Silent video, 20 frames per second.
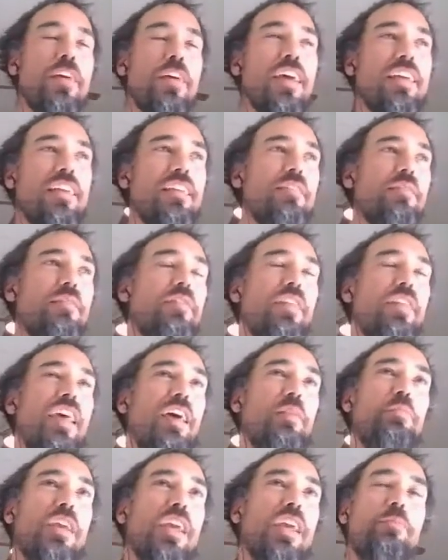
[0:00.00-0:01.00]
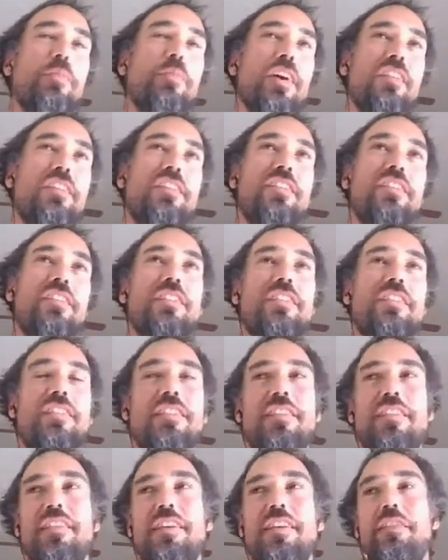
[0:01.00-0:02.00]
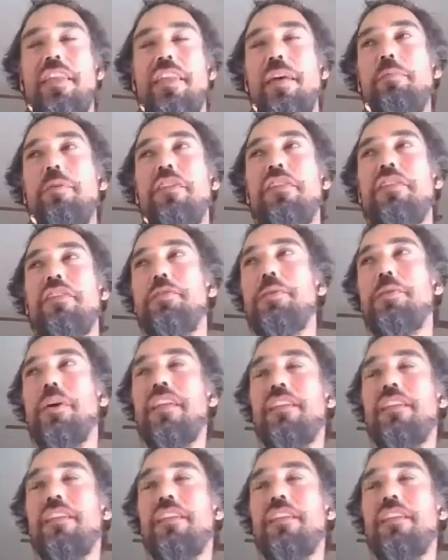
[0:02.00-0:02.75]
It, N P M does you know they both do